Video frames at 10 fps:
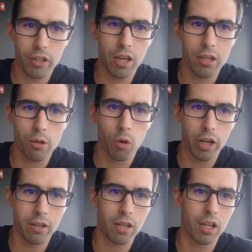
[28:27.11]
and you
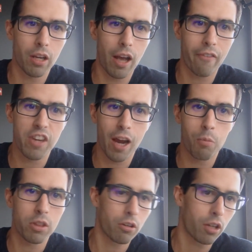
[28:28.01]
want to have
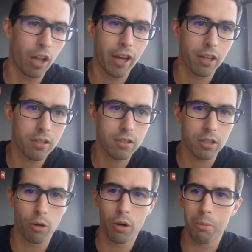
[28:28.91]
time with your clients.
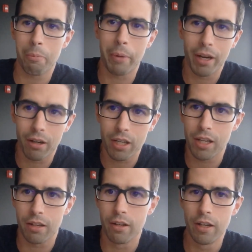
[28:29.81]
You don't want to be buried
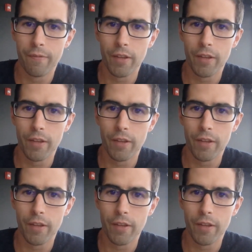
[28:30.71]
in